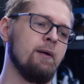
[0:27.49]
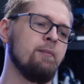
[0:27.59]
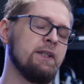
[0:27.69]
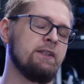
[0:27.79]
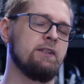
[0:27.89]

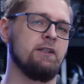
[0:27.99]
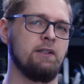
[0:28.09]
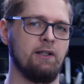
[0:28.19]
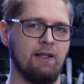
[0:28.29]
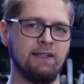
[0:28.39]
But
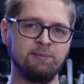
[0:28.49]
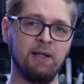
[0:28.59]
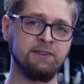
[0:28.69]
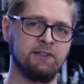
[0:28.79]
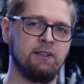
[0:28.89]
last
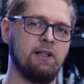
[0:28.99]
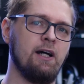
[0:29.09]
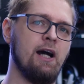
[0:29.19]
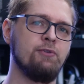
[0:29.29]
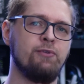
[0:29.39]
month
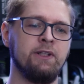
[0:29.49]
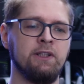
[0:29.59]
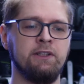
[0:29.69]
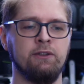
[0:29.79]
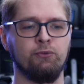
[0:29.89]
I
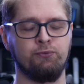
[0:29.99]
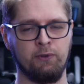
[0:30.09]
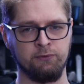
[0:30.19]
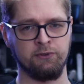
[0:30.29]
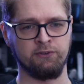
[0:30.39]
finally
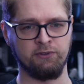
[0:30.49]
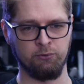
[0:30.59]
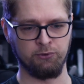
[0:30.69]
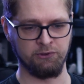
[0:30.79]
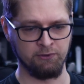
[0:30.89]
found
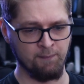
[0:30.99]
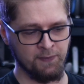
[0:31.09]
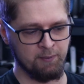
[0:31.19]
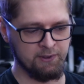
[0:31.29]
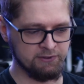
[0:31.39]
solution,
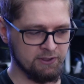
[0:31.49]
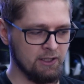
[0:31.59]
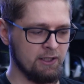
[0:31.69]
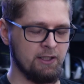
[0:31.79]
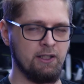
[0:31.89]
because
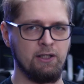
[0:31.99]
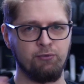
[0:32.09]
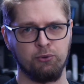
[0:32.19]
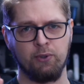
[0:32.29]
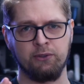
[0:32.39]

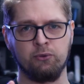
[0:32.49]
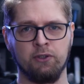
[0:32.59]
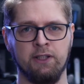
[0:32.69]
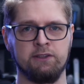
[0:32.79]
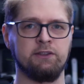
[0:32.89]
if you try to
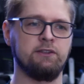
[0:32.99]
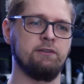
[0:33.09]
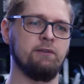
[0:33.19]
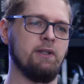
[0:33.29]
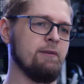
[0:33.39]

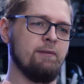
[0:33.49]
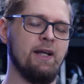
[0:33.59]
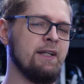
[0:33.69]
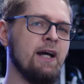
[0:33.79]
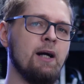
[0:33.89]
connect
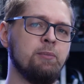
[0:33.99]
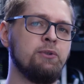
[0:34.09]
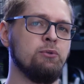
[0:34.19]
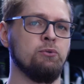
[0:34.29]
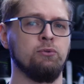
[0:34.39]
any hub
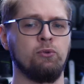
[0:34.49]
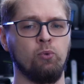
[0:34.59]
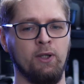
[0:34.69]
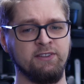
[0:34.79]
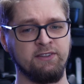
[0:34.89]
to
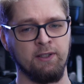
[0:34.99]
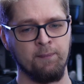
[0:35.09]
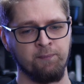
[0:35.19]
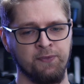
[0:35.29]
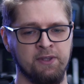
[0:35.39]
Quest,
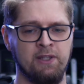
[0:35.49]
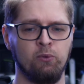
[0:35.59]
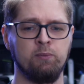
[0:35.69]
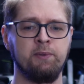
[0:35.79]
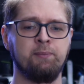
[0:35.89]
there
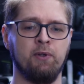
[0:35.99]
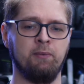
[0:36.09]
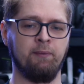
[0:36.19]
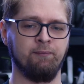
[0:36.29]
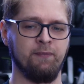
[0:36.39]
will be
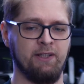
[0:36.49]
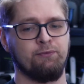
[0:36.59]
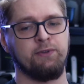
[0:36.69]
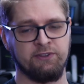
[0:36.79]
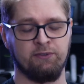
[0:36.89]
problem. Like,
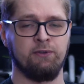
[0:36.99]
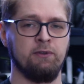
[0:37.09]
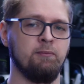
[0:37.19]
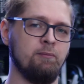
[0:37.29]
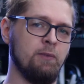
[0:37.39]
first of
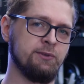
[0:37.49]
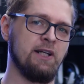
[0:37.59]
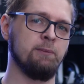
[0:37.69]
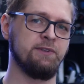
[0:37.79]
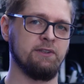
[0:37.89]
all, most
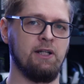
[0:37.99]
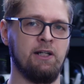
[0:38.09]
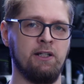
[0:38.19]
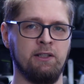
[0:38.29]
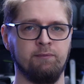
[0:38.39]
hubs
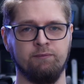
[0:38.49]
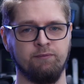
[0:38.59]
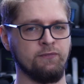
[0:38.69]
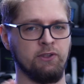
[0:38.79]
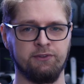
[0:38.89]
are
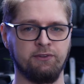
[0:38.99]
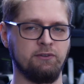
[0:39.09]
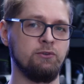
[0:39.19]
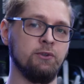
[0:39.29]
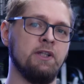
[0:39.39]
not
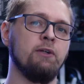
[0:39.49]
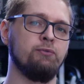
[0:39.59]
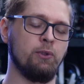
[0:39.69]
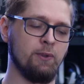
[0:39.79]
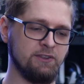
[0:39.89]
good enough
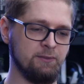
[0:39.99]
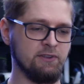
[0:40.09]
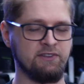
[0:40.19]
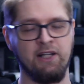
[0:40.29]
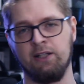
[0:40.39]
for Quest
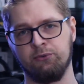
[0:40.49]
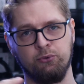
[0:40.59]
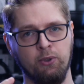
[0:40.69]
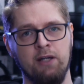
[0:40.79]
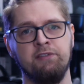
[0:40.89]
because they are
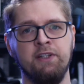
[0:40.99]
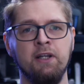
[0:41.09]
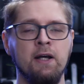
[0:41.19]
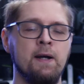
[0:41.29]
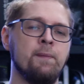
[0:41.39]
too heavy,
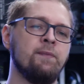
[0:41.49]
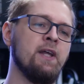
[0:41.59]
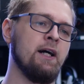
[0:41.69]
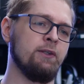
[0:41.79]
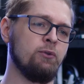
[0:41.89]
they
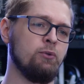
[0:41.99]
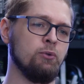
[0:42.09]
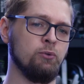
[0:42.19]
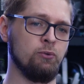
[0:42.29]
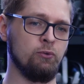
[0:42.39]
are
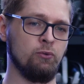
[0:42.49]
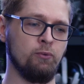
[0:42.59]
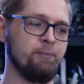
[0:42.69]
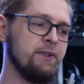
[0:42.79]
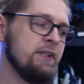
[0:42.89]

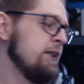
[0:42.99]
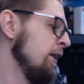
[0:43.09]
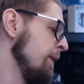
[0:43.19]
too big,